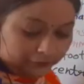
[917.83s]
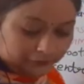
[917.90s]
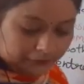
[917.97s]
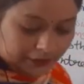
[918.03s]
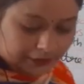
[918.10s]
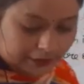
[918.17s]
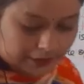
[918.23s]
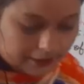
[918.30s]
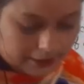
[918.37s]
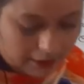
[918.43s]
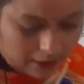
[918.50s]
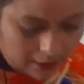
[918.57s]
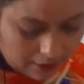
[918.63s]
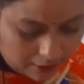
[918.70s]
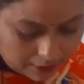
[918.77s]
This is
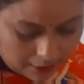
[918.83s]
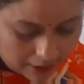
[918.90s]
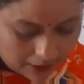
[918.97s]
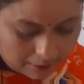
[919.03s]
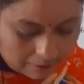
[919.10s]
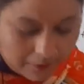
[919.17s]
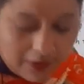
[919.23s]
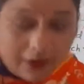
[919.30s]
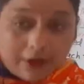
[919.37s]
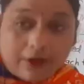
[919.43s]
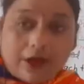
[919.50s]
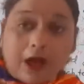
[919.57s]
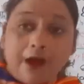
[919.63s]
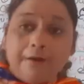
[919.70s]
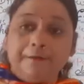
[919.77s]
a gum.
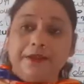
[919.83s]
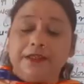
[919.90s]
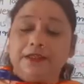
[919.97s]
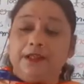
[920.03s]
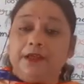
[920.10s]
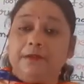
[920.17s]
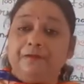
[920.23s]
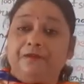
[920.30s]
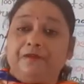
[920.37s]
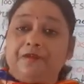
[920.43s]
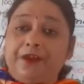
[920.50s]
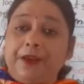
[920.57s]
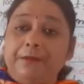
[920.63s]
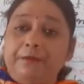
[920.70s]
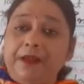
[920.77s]
Gum is a
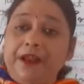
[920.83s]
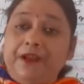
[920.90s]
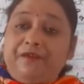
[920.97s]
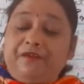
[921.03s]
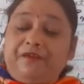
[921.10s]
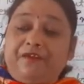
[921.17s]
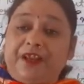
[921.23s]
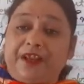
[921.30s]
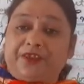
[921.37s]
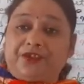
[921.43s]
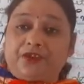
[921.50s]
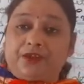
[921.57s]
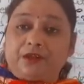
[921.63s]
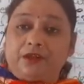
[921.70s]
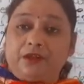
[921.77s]
firmly
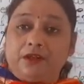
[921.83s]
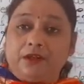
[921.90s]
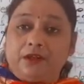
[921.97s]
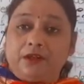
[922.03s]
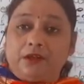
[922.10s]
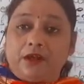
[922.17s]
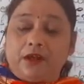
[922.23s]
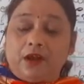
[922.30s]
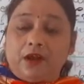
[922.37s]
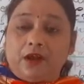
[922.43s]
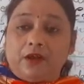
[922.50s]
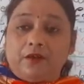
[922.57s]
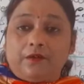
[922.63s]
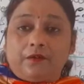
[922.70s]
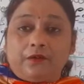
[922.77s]
fixed
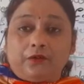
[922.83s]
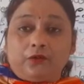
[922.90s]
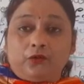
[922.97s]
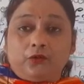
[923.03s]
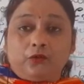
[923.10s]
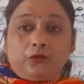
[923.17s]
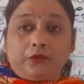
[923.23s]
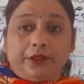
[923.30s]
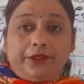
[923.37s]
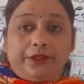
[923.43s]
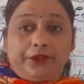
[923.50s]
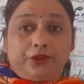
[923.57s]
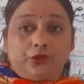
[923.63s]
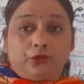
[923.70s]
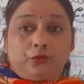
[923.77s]
to
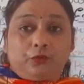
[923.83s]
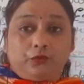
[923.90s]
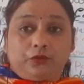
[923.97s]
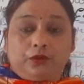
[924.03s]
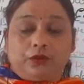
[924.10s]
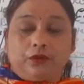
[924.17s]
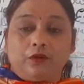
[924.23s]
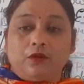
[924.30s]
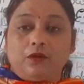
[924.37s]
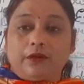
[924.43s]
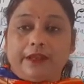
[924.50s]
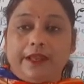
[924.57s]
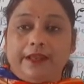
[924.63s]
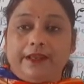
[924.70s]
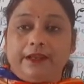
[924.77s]
each tooth.
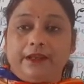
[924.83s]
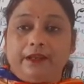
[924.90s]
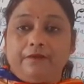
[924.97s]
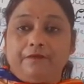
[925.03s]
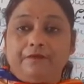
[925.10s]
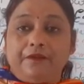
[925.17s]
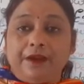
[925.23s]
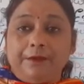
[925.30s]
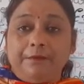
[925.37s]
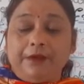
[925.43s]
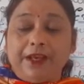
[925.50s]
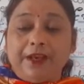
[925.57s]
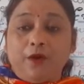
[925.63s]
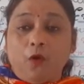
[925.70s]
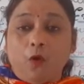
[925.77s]
Okay,
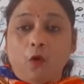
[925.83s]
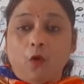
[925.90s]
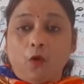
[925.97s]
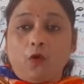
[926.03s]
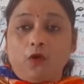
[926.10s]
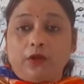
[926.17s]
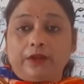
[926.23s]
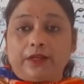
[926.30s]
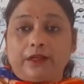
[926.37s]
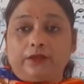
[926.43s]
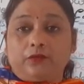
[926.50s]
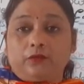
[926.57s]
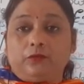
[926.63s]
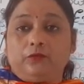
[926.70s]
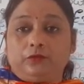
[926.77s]
firmly hold the
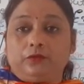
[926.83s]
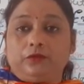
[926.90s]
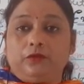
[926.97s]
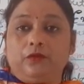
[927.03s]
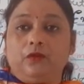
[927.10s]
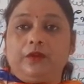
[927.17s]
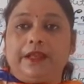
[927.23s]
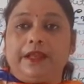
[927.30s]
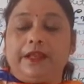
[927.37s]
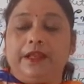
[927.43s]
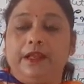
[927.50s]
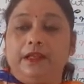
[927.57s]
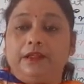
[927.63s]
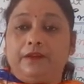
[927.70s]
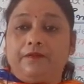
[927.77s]
tooth. Okay,
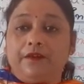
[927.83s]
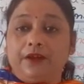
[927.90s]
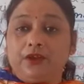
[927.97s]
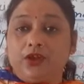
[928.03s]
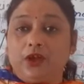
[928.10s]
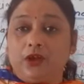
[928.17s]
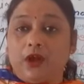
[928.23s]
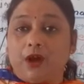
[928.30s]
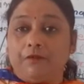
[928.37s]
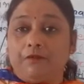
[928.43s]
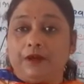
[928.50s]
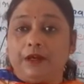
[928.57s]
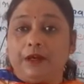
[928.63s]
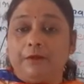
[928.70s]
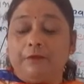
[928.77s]
the function
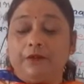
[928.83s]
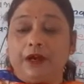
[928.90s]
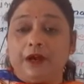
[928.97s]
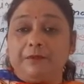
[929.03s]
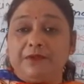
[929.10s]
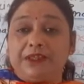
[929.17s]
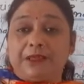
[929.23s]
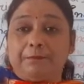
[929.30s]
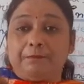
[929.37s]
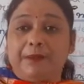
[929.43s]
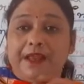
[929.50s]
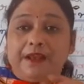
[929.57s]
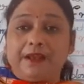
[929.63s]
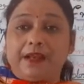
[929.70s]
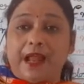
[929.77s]
of gum is a
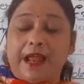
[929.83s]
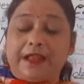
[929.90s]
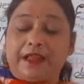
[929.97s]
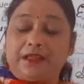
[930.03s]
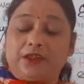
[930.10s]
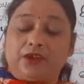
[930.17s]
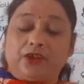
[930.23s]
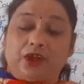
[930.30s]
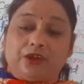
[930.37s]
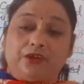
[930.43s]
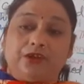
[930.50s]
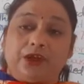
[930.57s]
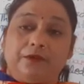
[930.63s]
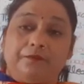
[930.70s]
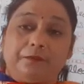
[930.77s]
pink like
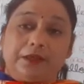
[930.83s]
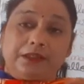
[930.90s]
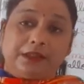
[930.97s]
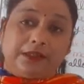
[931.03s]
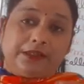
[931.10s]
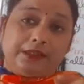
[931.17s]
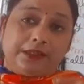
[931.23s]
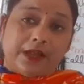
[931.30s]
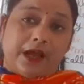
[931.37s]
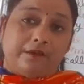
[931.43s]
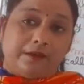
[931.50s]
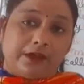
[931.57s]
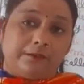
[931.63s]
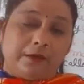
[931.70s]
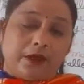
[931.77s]
structure present in
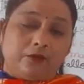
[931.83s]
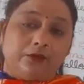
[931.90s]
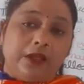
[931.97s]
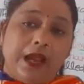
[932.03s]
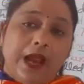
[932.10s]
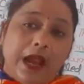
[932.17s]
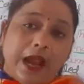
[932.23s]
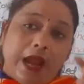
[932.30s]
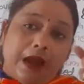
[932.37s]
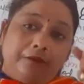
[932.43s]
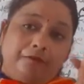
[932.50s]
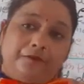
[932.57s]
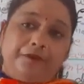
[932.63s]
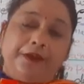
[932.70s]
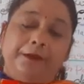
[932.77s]
our mouth
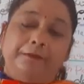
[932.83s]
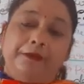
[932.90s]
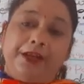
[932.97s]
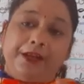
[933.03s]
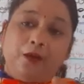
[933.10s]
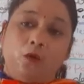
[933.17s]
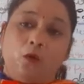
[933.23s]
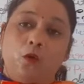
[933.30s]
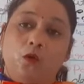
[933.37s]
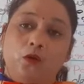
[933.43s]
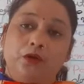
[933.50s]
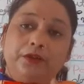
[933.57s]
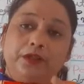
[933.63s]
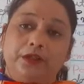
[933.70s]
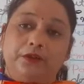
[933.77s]
and firmly
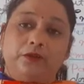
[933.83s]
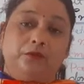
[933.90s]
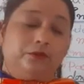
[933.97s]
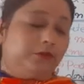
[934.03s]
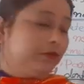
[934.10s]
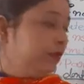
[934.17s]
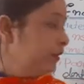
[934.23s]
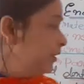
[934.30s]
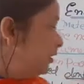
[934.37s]
hold the tooth.